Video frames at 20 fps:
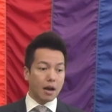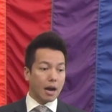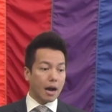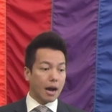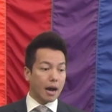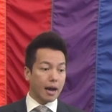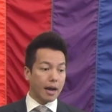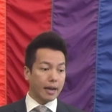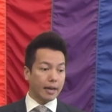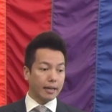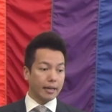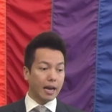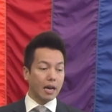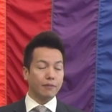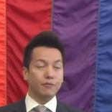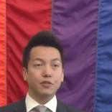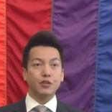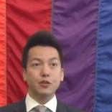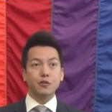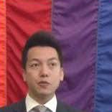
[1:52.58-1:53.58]
I
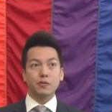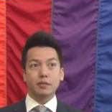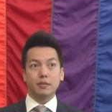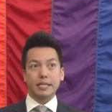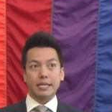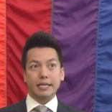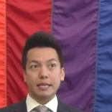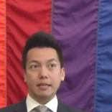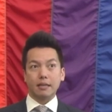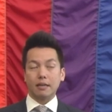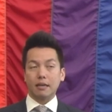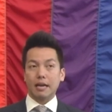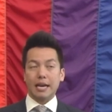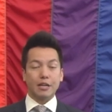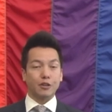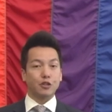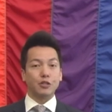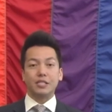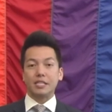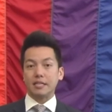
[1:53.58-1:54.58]
have used the
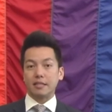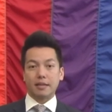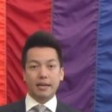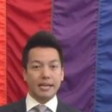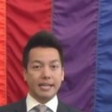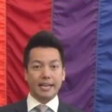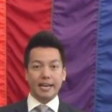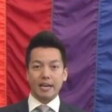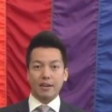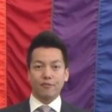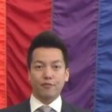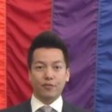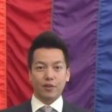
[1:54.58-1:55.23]
energy that I get